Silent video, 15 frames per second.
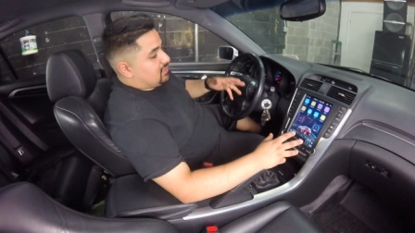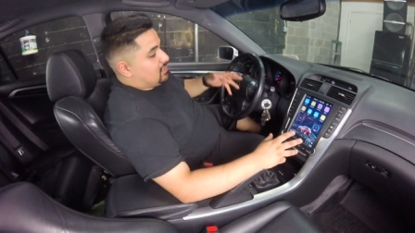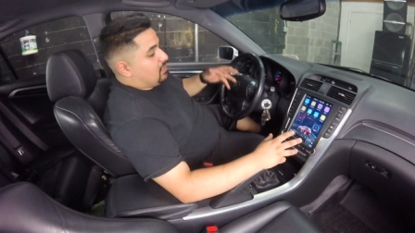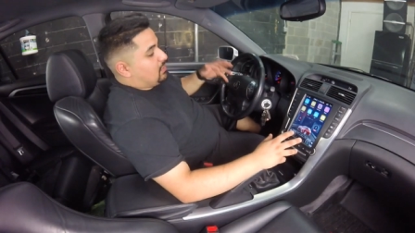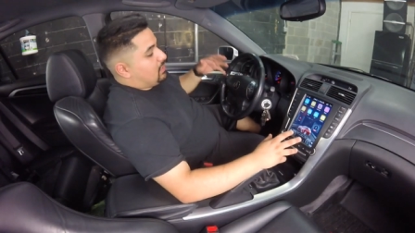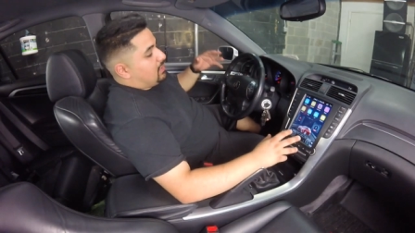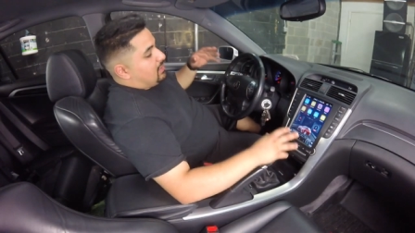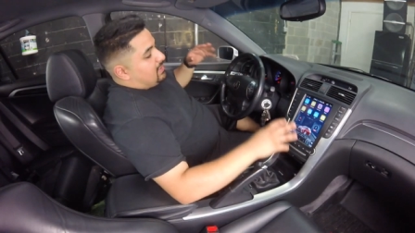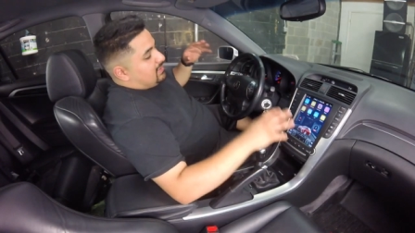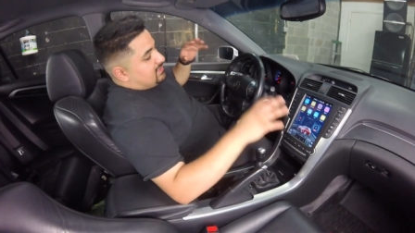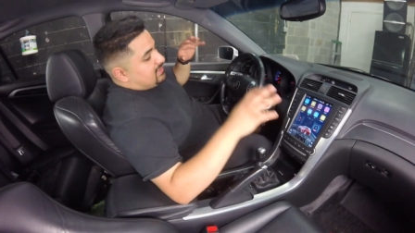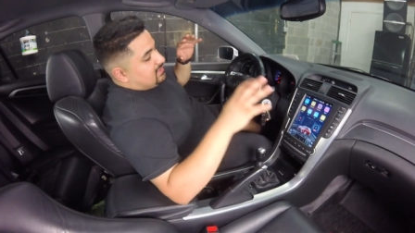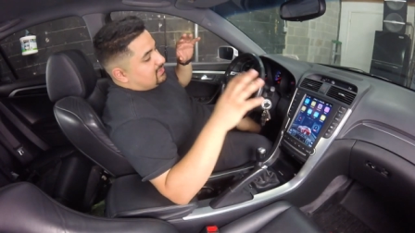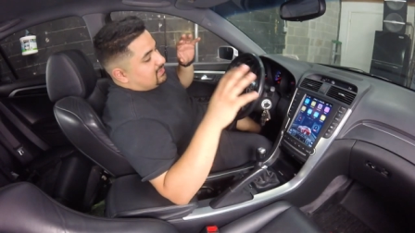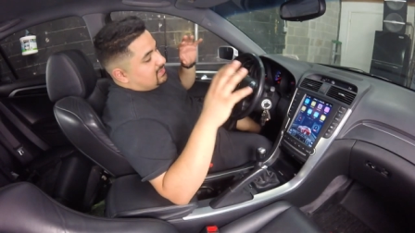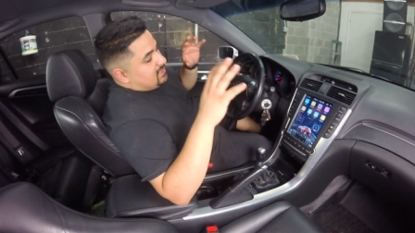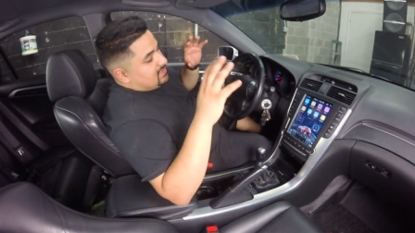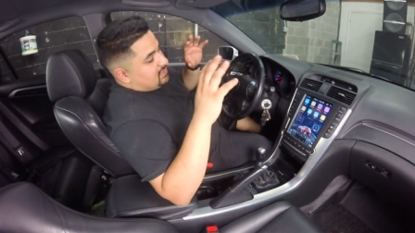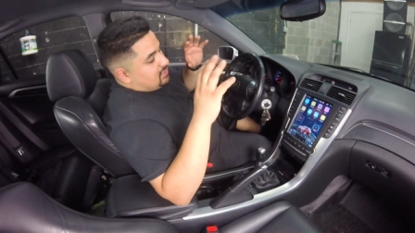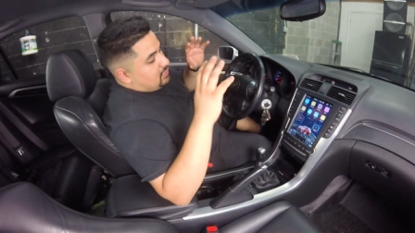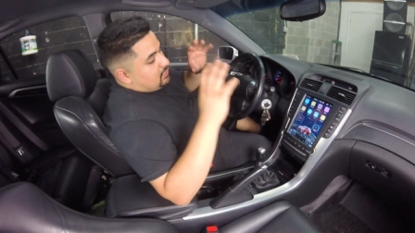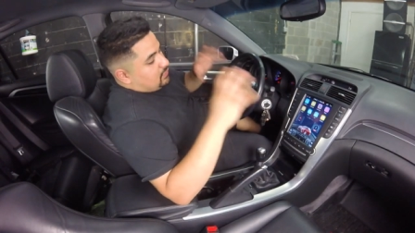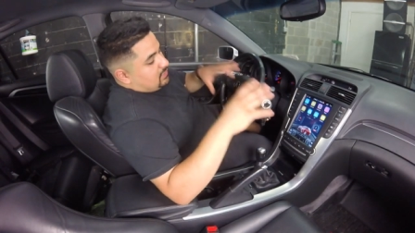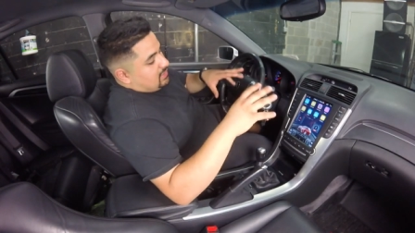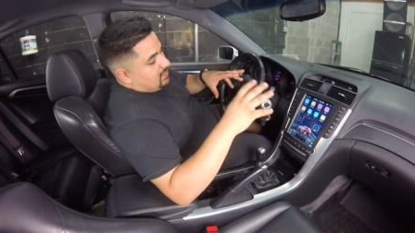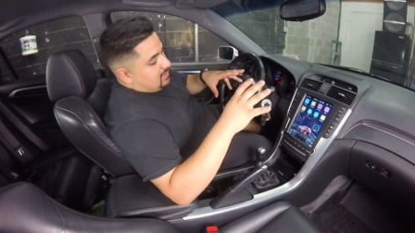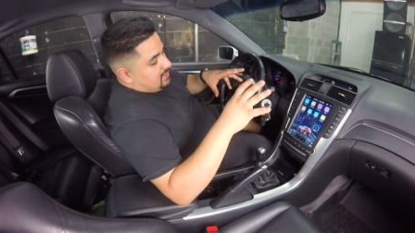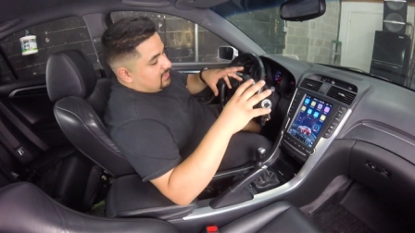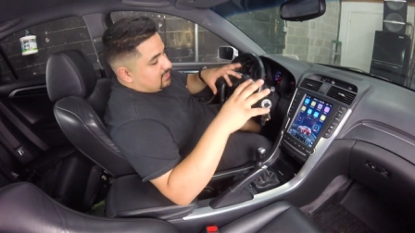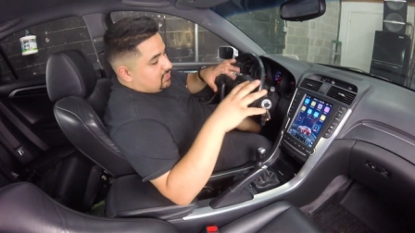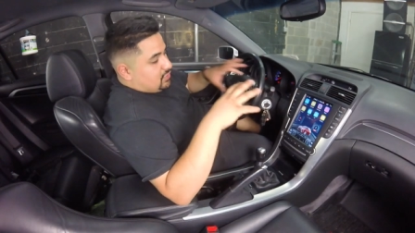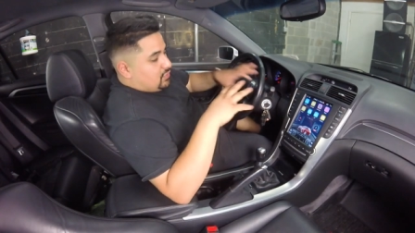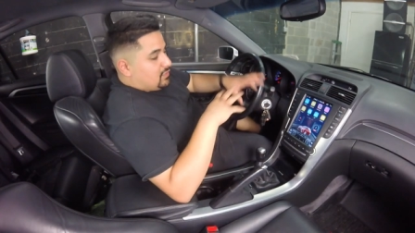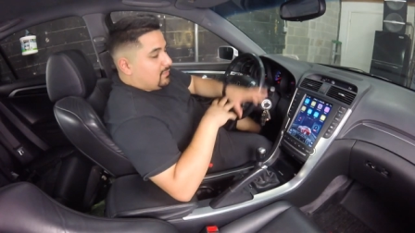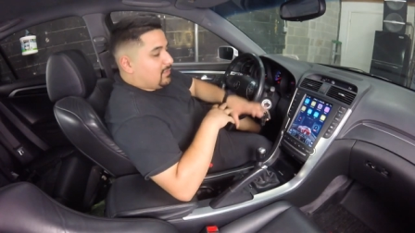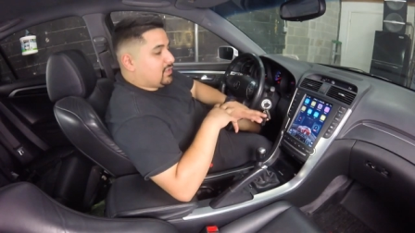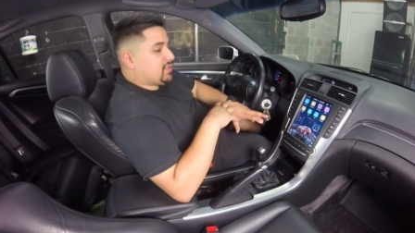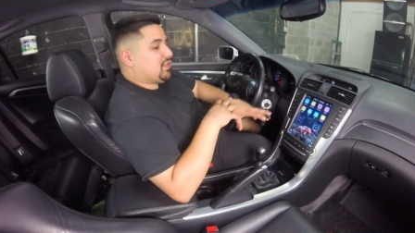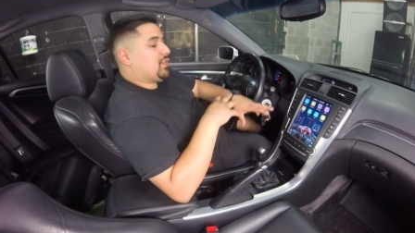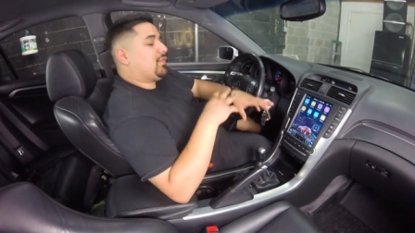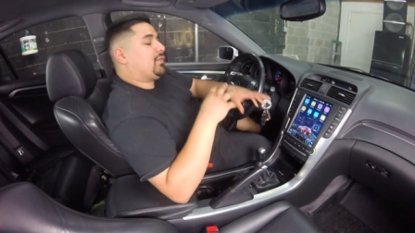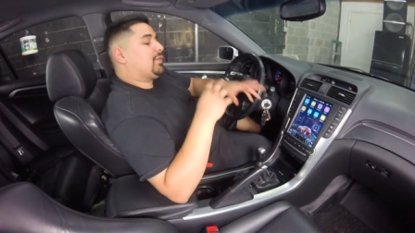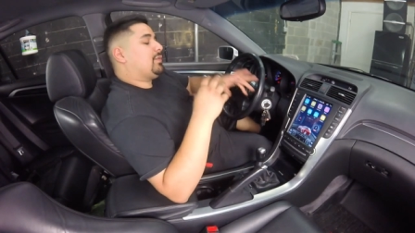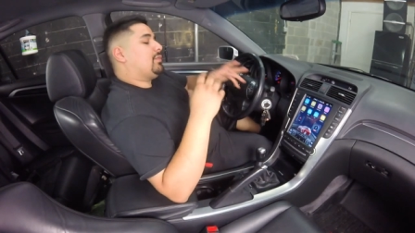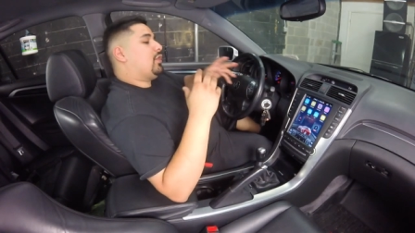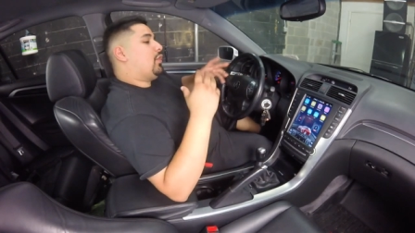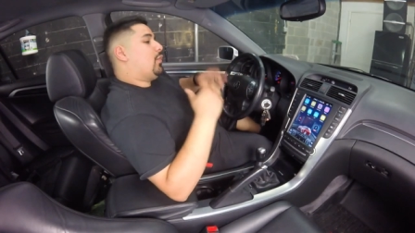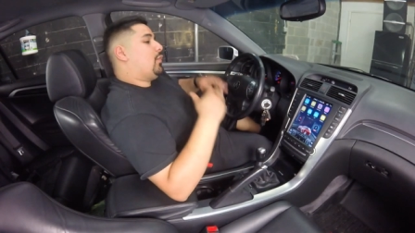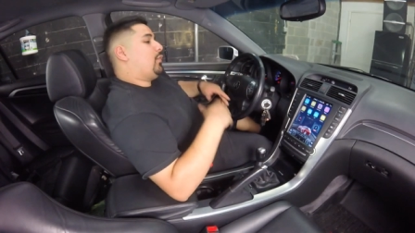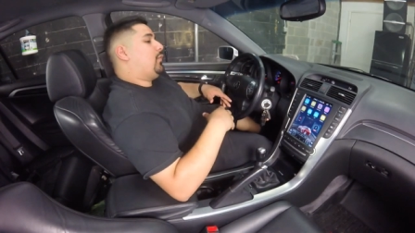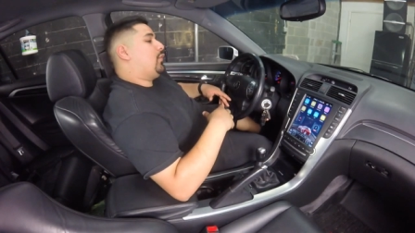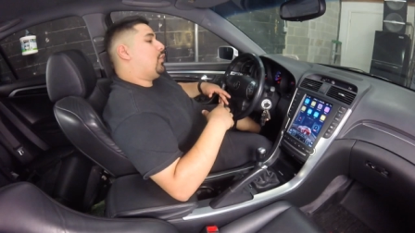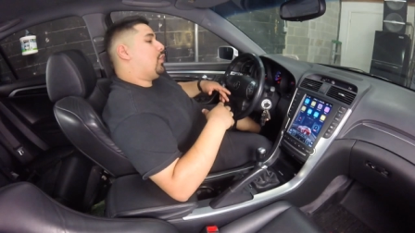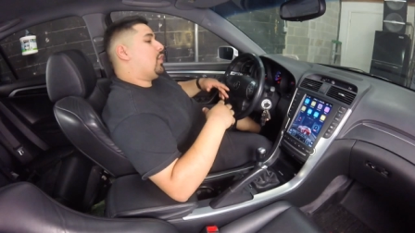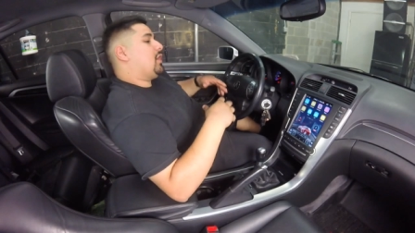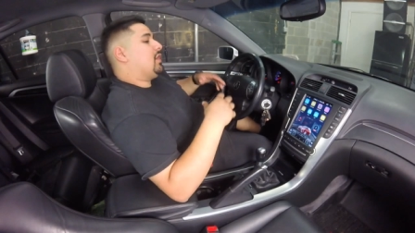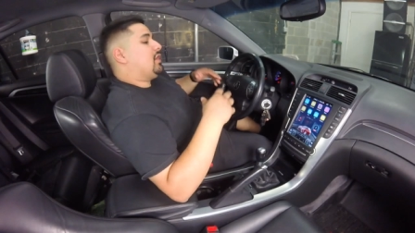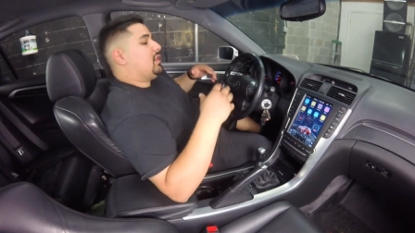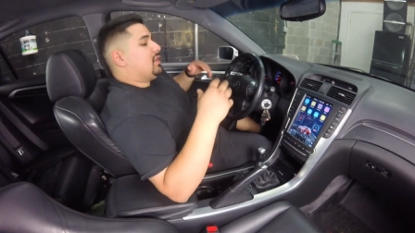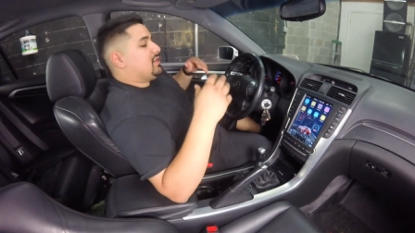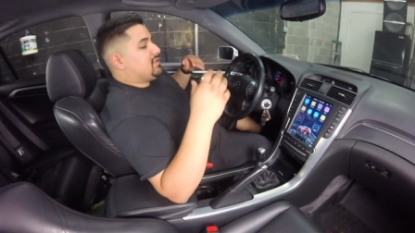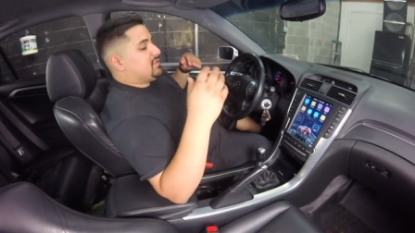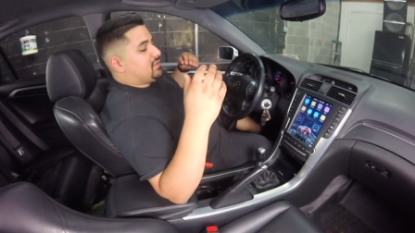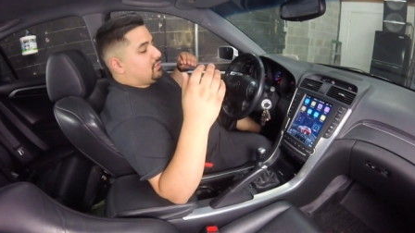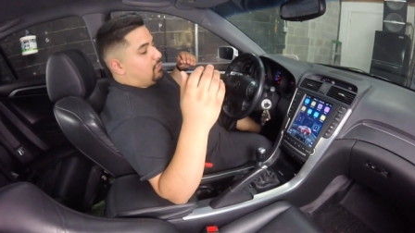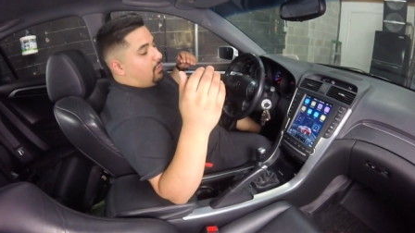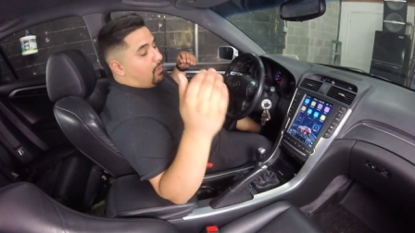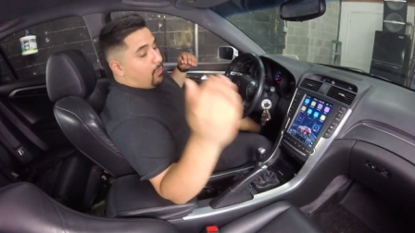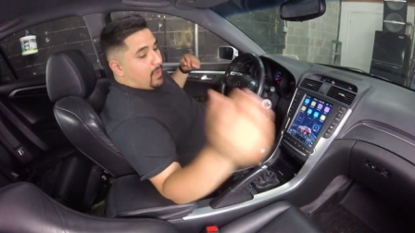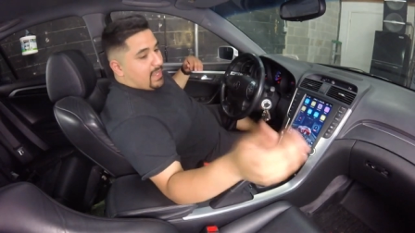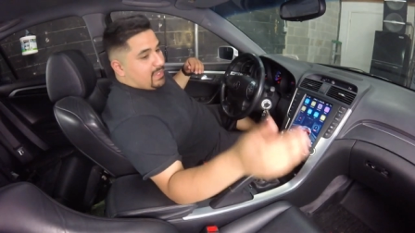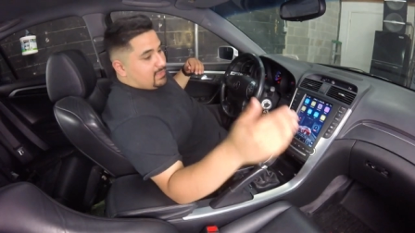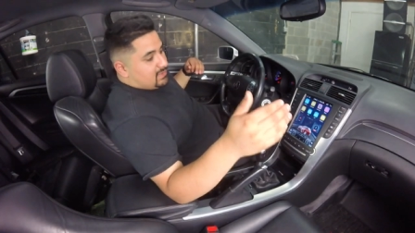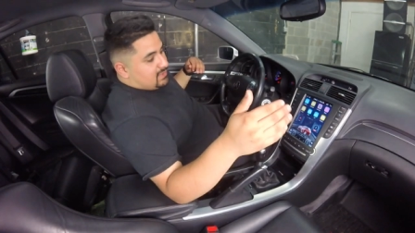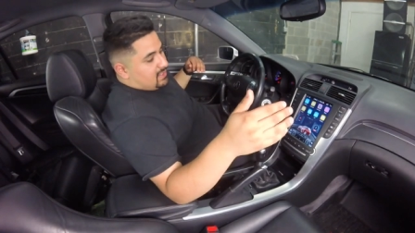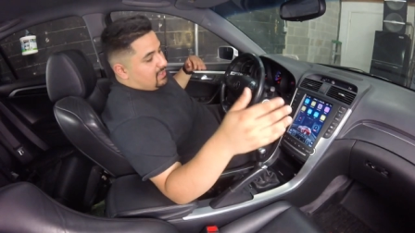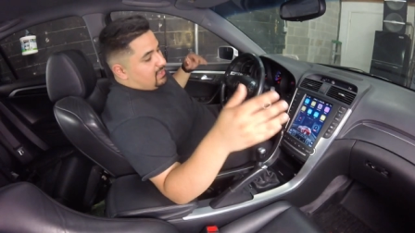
So since this unit is universal from oh four to oh eight,